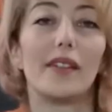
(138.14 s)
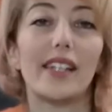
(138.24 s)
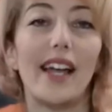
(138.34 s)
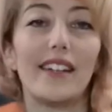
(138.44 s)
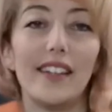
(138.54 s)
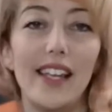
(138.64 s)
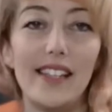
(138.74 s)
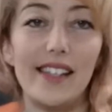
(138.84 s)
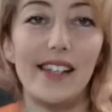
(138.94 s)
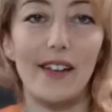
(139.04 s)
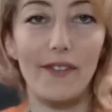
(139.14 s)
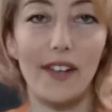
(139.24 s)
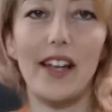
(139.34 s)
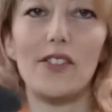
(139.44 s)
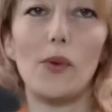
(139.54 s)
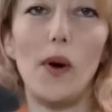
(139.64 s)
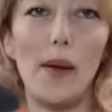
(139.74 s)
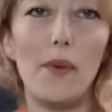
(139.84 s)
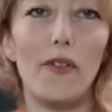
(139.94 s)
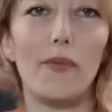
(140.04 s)
kind of lazy and I forget to
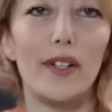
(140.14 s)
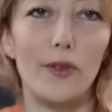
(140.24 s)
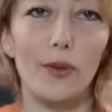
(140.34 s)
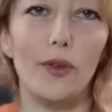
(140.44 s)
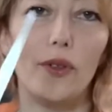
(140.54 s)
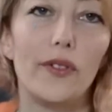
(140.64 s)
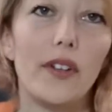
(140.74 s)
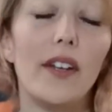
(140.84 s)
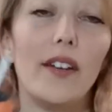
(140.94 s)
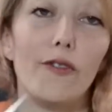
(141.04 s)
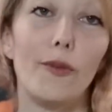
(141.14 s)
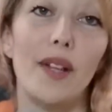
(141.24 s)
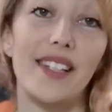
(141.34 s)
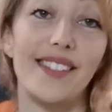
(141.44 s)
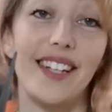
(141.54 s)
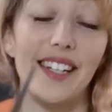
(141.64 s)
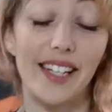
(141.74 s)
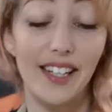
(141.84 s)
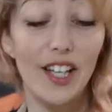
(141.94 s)
wipe off my tools from last night.